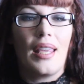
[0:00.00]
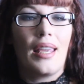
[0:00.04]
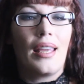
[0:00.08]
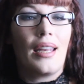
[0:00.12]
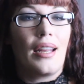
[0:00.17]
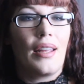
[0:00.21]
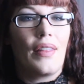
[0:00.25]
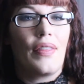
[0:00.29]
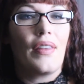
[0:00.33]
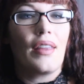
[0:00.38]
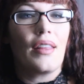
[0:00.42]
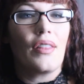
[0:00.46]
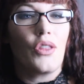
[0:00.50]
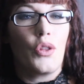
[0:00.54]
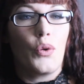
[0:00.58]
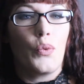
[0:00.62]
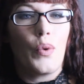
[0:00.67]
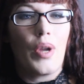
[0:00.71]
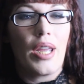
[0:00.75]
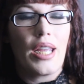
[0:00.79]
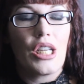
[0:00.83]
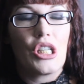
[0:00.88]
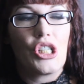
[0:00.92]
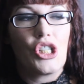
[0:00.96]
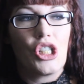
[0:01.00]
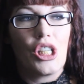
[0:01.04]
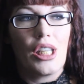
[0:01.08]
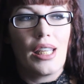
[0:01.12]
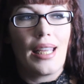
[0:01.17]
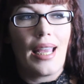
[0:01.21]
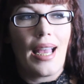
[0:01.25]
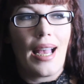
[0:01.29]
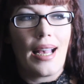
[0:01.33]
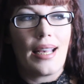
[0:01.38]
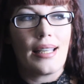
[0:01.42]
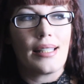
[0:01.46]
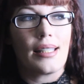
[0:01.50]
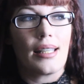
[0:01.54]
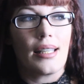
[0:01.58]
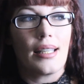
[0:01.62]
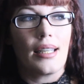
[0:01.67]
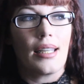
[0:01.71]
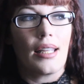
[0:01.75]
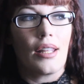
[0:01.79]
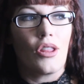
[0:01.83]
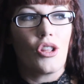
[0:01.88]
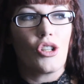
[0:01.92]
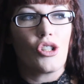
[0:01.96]
And I think the way she has it
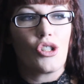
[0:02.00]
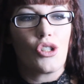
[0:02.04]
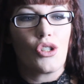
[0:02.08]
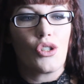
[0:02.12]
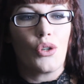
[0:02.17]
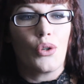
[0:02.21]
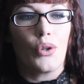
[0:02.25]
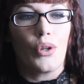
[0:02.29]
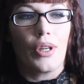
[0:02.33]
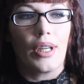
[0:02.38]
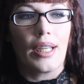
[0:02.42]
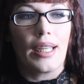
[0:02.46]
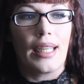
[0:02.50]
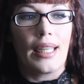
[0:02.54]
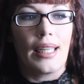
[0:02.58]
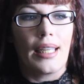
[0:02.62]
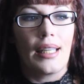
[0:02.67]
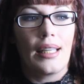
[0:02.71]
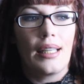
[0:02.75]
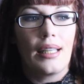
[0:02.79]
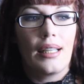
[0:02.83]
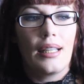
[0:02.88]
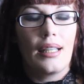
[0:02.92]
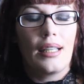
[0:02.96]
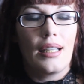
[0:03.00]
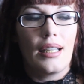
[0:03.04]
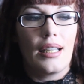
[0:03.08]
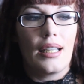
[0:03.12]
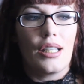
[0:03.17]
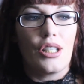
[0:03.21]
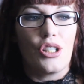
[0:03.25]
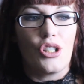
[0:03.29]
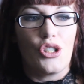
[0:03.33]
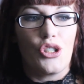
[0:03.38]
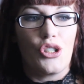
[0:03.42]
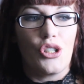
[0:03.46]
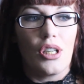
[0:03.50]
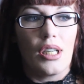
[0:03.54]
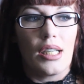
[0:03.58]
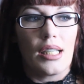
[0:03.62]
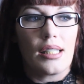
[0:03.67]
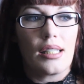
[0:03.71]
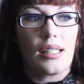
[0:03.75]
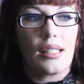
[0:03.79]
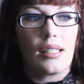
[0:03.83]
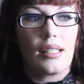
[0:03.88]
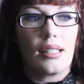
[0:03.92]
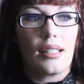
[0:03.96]
in the story is
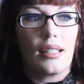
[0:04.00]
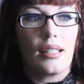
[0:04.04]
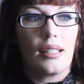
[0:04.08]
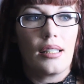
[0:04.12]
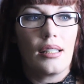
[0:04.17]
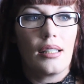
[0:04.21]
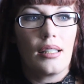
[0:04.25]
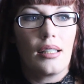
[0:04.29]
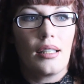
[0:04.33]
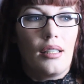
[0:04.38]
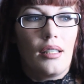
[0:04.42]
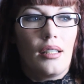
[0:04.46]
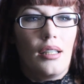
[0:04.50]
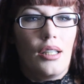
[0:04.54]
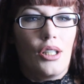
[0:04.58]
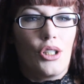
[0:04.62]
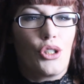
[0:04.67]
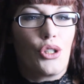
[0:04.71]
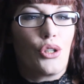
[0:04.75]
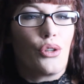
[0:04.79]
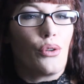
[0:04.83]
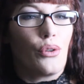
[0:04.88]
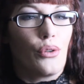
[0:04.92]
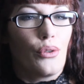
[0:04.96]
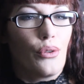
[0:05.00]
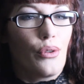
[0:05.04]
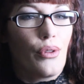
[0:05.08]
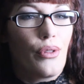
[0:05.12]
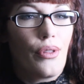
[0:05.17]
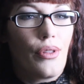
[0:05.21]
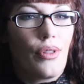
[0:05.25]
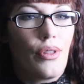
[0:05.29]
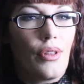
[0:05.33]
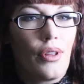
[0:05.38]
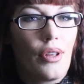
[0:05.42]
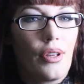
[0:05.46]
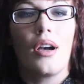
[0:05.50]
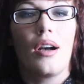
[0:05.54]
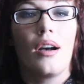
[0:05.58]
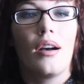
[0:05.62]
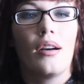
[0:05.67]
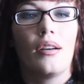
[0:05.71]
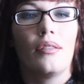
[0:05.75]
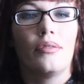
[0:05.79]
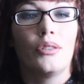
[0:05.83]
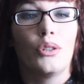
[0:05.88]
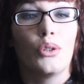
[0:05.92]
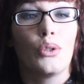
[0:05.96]
just a truth
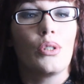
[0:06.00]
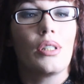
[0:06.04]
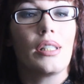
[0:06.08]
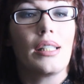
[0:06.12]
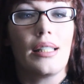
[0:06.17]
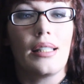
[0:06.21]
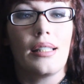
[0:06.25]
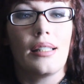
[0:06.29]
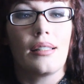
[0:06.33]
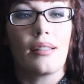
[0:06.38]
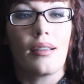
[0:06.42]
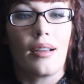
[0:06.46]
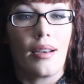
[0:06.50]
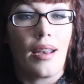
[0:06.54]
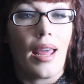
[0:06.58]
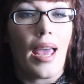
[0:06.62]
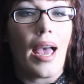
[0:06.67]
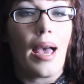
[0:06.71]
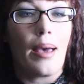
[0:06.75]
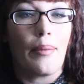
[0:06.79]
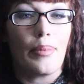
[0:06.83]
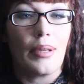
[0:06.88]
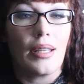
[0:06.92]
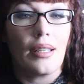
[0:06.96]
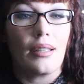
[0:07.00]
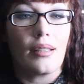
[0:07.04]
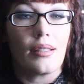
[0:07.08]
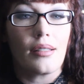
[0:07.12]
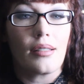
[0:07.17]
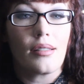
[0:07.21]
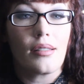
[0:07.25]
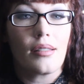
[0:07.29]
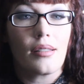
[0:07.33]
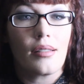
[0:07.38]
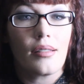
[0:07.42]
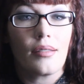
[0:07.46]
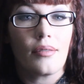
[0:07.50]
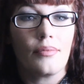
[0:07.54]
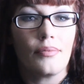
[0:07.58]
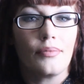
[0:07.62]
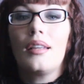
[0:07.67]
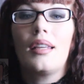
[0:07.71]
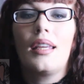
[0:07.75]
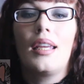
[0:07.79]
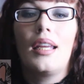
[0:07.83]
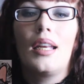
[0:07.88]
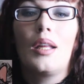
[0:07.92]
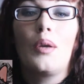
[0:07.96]
of Lucy's unhappiness.
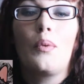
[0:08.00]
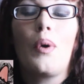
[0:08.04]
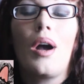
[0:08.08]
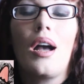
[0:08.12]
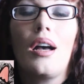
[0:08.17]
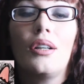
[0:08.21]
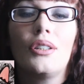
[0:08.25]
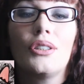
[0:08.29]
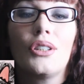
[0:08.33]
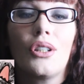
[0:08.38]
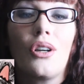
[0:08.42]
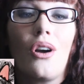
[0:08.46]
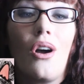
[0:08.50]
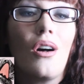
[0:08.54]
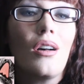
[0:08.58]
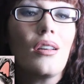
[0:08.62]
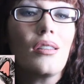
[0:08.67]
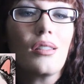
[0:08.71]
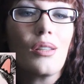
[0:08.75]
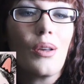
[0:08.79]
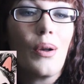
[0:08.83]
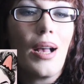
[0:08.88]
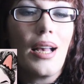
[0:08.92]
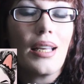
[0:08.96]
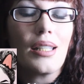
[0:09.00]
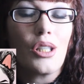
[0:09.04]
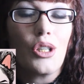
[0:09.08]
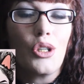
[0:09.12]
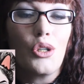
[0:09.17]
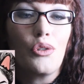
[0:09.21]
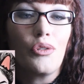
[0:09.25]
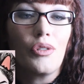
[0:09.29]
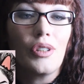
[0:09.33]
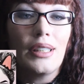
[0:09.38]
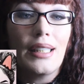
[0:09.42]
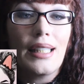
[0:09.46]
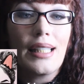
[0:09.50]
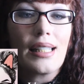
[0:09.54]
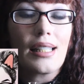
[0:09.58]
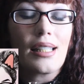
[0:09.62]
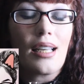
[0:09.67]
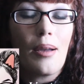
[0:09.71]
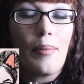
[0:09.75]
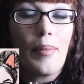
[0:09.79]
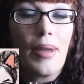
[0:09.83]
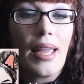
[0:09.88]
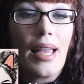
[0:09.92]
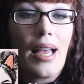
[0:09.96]
Kitty Wilder also has a new release
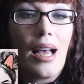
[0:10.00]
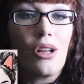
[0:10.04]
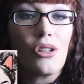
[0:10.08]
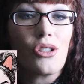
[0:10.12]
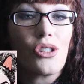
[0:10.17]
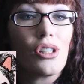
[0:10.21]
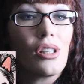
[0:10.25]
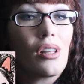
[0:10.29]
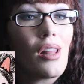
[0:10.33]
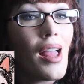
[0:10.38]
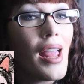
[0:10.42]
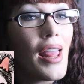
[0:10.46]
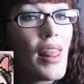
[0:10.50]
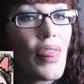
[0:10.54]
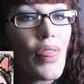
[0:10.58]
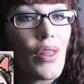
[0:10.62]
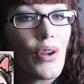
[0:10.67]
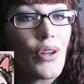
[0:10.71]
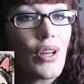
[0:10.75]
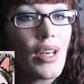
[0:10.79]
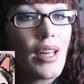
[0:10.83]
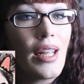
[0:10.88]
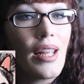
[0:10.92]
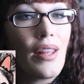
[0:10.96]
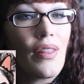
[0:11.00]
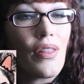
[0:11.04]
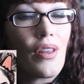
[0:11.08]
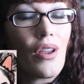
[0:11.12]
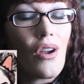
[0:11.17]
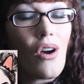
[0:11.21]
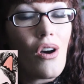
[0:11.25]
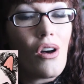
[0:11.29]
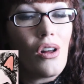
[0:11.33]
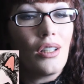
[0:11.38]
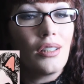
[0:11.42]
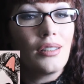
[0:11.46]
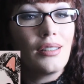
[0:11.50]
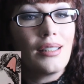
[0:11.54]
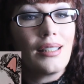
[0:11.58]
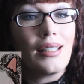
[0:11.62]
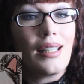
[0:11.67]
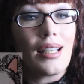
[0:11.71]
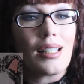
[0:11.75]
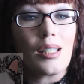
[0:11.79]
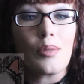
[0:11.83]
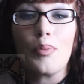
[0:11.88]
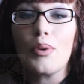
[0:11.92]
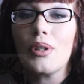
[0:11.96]
coming out July 30th called
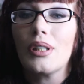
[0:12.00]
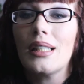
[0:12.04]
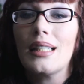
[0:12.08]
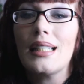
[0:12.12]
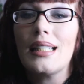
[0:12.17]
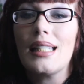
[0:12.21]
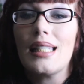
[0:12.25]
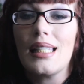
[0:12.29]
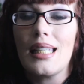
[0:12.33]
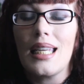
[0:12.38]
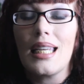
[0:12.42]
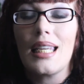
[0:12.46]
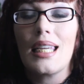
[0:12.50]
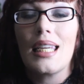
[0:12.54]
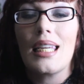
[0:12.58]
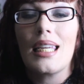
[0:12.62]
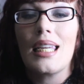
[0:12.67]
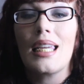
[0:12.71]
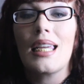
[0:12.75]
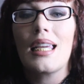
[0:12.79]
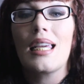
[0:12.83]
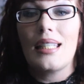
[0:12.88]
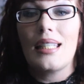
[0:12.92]
Desperately Seeking